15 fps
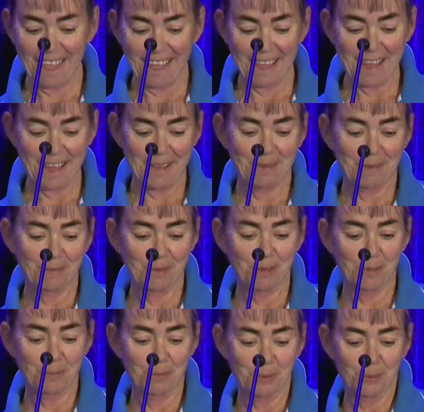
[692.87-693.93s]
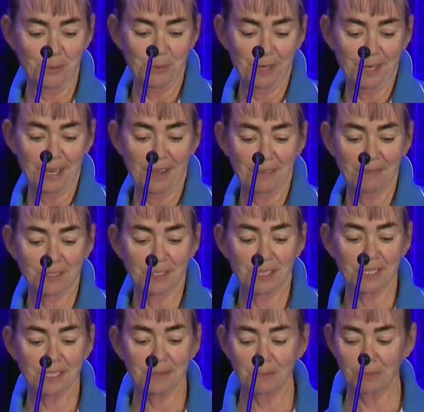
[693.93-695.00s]
A few more
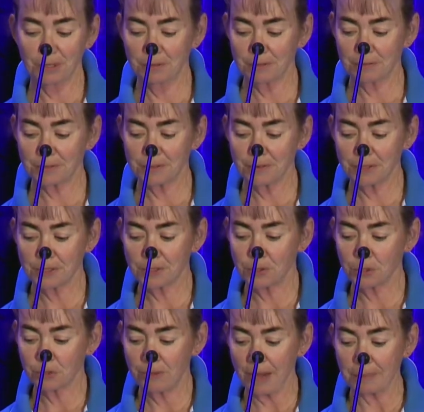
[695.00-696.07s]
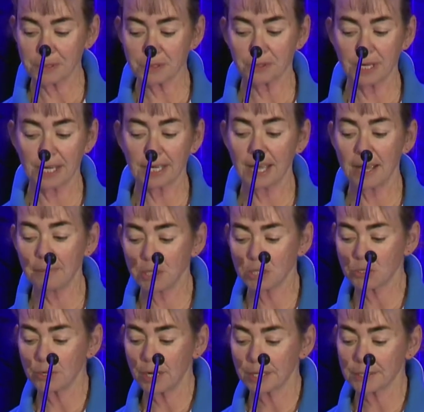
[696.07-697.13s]
advertising. We do wraps on our garbage
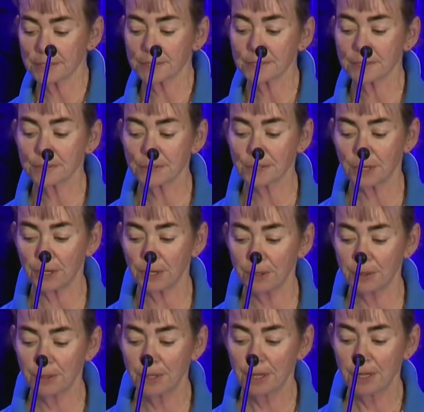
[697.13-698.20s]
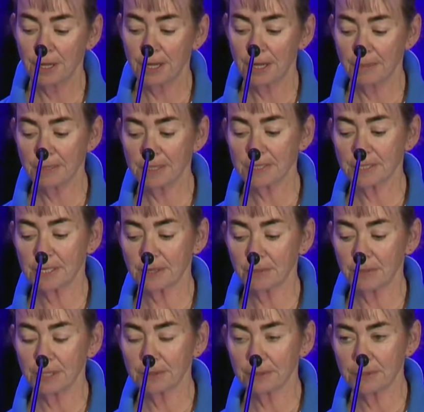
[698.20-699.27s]
trucks, so that's another
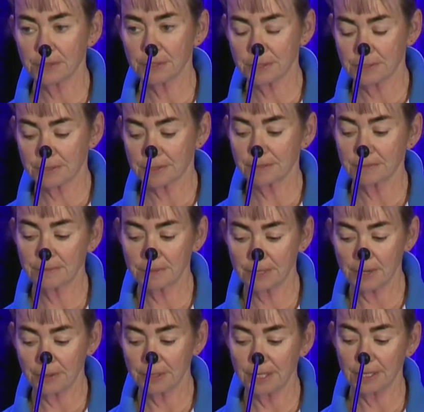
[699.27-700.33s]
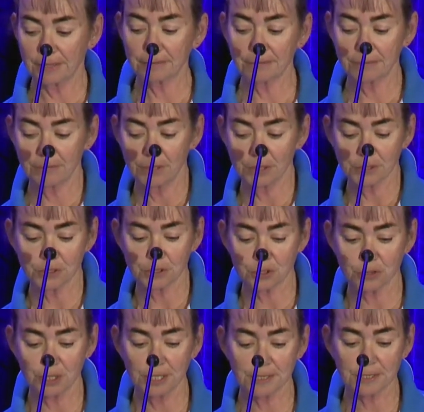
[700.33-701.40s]
one because it's going down lots of
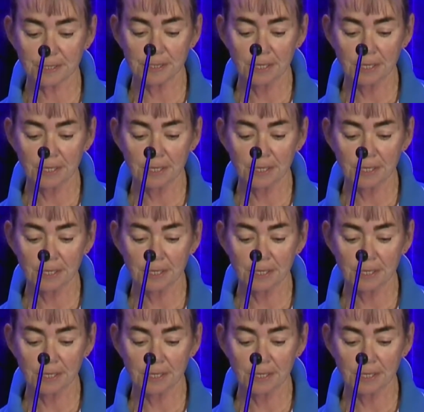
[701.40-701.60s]
streets.